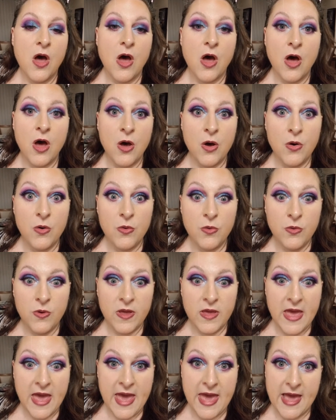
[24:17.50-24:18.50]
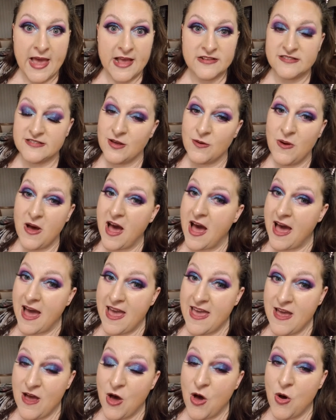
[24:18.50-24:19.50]
Okay, so
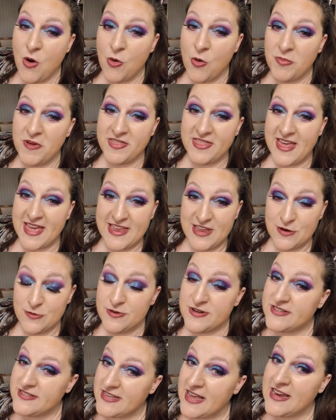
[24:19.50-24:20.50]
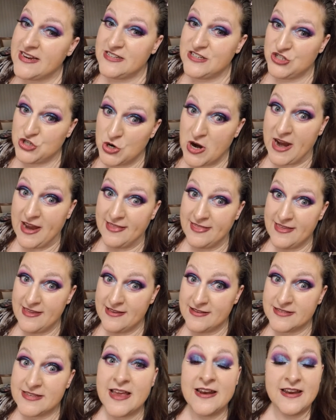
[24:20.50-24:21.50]
I hope that you decide to try
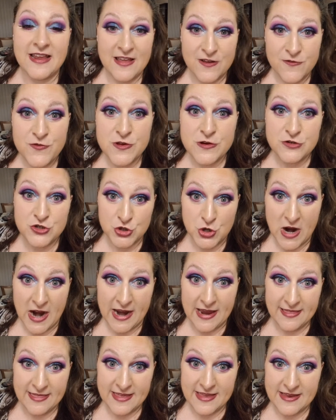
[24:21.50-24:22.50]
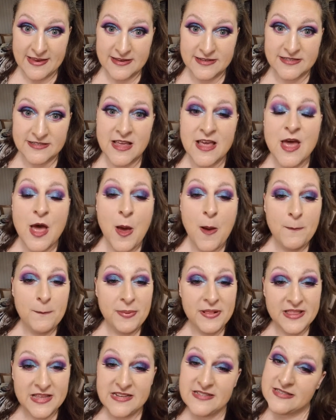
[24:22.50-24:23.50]
these, and if you try these,
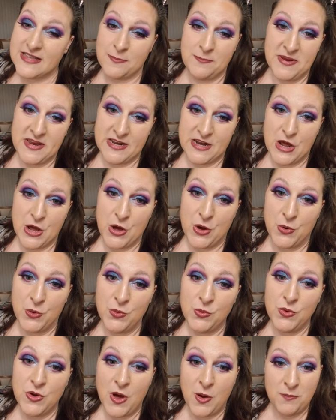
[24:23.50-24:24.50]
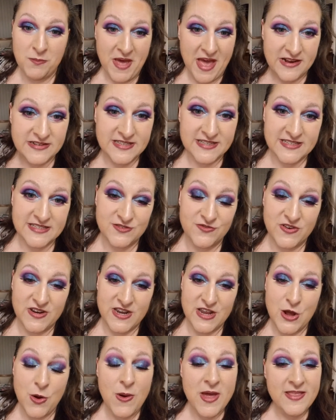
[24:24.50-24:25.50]
please let me know. Come back to this
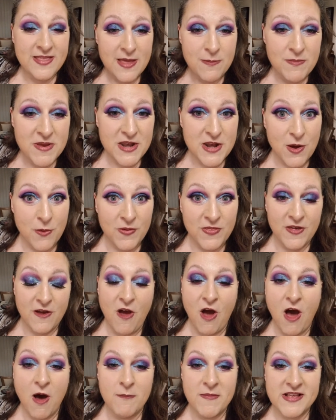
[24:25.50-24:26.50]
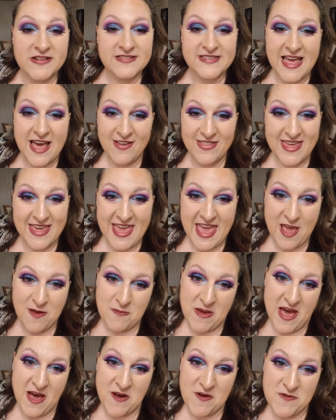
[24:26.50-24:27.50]
video and let me know in the comments how they came
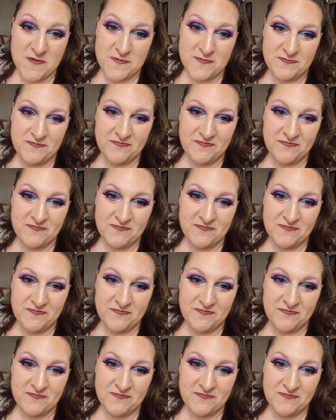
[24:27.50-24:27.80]
out.